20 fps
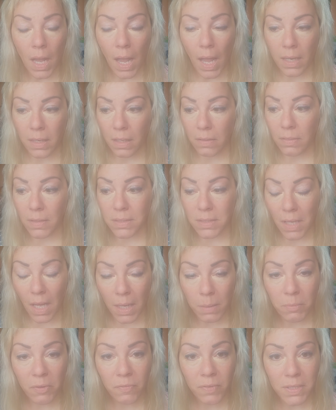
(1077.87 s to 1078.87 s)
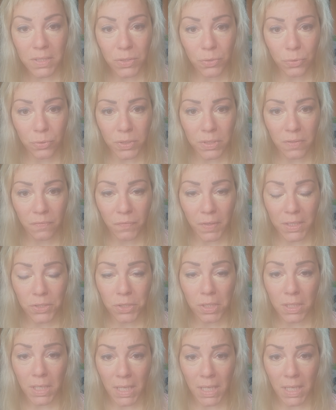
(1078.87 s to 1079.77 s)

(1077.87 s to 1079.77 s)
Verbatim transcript: And at the time of his crucifixion,